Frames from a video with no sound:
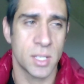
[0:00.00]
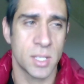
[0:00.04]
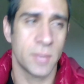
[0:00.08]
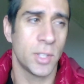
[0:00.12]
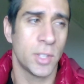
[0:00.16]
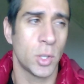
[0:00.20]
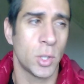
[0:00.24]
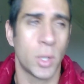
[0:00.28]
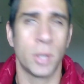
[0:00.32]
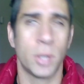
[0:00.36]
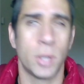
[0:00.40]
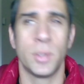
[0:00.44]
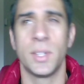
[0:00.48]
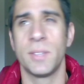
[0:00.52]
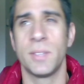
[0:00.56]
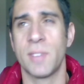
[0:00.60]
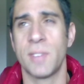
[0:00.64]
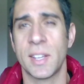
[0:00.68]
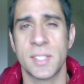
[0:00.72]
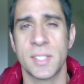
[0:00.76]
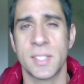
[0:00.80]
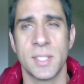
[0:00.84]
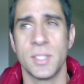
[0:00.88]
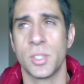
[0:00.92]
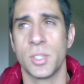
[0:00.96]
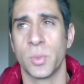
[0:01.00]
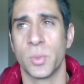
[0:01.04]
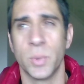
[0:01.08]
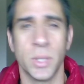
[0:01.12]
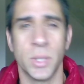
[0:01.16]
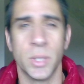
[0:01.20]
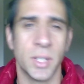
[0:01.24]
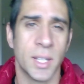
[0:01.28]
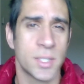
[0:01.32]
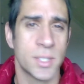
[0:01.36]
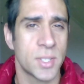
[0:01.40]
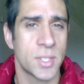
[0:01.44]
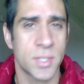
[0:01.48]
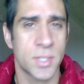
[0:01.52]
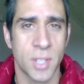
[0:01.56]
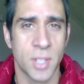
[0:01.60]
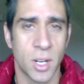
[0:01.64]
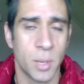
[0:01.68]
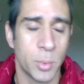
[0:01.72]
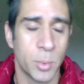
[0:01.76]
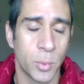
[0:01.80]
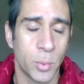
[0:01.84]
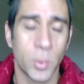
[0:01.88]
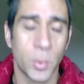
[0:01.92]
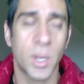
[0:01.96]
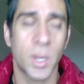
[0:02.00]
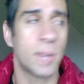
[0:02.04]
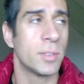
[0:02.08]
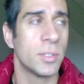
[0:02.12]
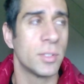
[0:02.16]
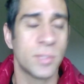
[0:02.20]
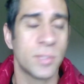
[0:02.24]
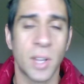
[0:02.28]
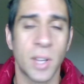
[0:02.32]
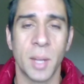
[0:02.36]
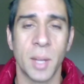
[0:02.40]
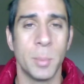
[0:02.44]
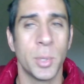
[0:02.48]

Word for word: even though I don't think vaccines are really necessary, but whatever, fine.